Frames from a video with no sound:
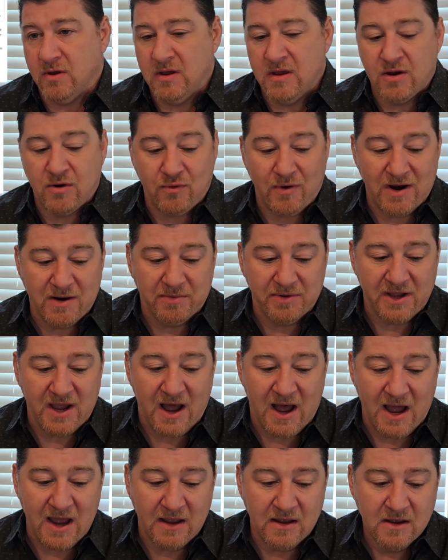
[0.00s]
incredibly
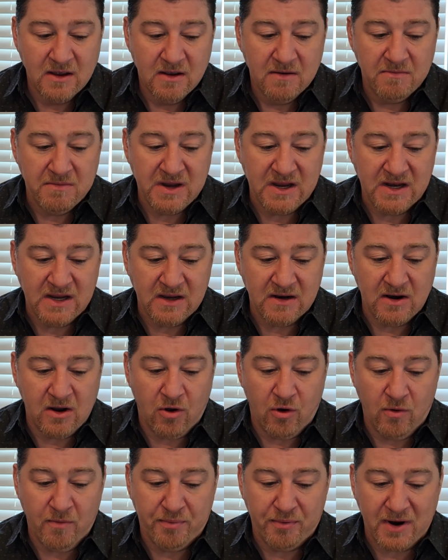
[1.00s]
high. Median
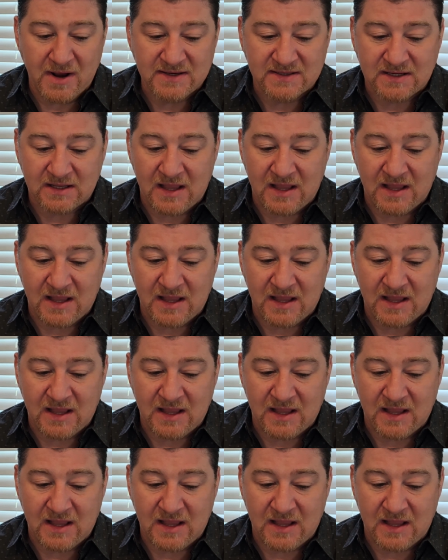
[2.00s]
home price